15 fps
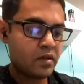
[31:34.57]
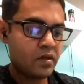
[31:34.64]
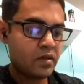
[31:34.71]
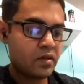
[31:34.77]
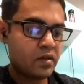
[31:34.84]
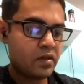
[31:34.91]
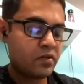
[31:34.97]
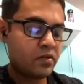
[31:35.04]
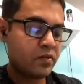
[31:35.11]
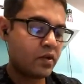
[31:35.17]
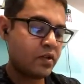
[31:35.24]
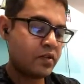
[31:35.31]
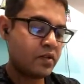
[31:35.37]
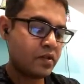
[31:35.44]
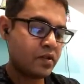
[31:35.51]
this
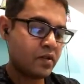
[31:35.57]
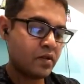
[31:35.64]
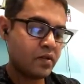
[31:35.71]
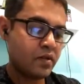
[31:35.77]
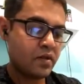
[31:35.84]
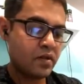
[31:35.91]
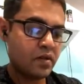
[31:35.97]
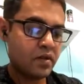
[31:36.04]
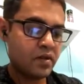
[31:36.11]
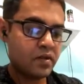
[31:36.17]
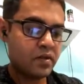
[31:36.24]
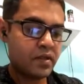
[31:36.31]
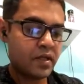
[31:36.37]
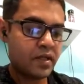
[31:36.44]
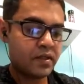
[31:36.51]
was
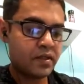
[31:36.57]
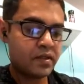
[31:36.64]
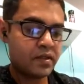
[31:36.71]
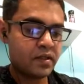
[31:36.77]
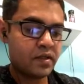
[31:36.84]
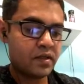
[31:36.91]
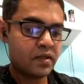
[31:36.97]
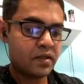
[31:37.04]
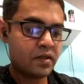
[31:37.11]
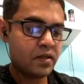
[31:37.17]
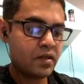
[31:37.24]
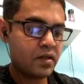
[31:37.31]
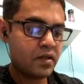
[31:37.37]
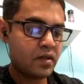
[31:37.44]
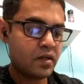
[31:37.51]
6
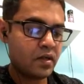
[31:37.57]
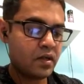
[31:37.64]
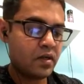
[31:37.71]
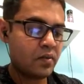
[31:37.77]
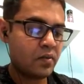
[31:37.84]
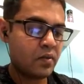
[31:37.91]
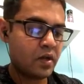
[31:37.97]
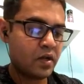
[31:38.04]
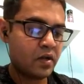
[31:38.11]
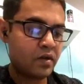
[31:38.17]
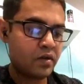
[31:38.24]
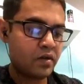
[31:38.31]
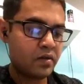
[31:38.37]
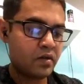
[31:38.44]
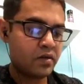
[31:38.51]
and 1.
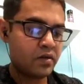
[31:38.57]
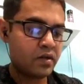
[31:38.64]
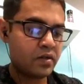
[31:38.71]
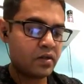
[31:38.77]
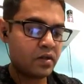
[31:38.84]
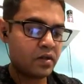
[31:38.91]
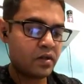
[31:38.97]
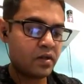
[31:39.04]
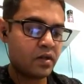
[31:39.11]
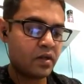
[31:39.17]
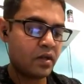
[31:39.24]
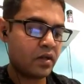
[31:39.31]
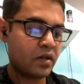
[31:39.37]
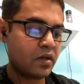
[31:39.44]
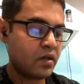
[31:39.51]
This is 13.
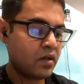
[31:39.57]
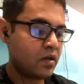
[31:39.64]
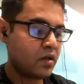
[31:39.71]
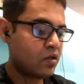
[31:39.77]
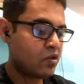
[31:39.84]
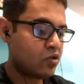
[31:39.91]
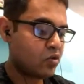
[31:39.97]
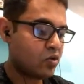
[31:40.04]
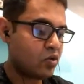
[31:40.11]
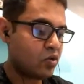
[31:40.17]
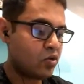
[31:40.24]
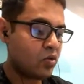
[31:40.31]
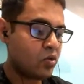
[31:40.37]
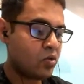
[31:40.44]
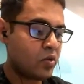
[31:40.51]
So
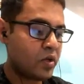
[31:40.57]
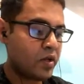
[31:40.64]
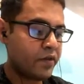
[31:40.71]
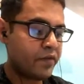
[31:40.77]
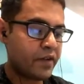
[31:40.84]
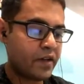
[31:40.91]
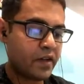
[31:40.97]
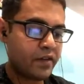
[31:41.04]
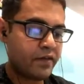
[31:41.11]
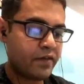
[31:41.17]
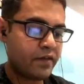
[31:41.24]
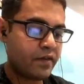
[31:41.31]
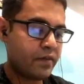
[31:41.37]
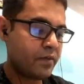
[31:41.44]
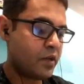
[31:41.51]
225
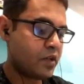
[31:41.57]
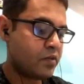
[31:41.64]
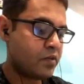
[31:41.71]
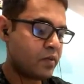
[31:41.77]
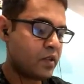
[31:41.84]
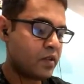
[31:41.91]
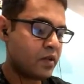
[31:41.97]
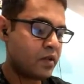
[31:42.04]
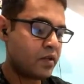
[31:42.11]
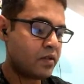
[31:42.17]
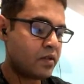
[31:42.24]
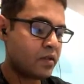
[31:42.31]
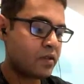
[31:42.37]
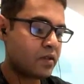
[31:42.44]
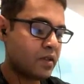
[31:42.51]
plus
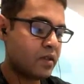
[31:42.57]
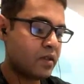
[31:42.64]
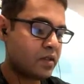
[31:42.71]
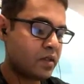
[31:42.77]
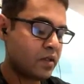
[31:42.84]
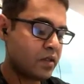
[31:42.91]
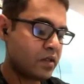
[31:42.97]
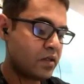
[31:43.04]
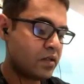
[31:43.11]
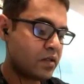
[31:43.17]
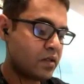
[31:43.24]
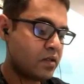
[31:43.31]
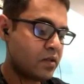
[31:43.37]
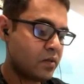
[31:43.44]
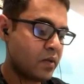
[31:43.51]
136. Let's see. This
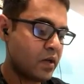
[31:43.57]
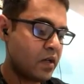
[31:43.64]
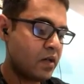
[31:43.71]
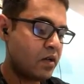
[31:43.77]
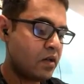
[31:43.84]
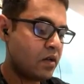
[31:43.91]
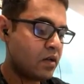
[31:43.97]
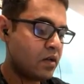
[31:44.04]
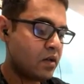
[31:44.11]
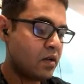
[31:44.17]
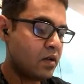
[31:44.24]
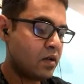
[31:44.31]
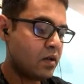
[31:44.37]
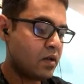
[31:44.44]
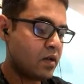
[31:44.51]
is 1
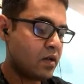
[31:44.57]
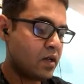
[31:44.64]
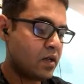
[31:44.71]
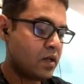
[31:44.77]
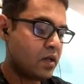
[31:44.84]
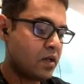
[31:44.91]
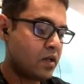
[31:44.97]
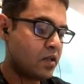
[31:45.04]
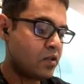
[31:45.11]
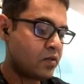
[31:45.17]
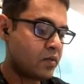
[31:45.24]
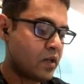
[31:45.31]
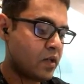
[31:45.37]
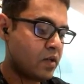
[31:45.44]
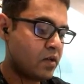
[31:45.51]
and here is
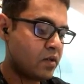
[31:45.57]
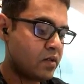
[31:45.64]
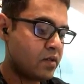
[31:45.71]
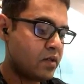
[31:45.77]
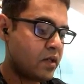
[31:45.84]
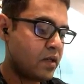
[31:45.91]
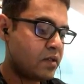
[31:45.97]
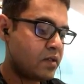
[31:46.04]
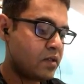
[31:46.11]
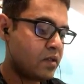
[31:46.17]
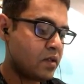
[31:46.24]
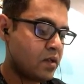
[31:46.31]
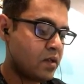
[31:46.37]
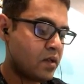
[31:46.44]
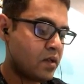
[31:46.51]
1, 6
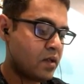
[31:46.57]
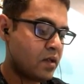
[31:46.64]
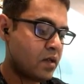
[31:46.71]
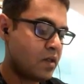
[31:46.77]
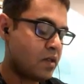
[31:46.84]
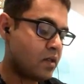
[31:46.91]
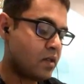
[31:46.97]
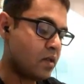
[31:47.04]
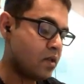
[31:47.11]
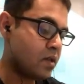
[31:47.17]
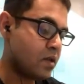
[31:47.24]
and then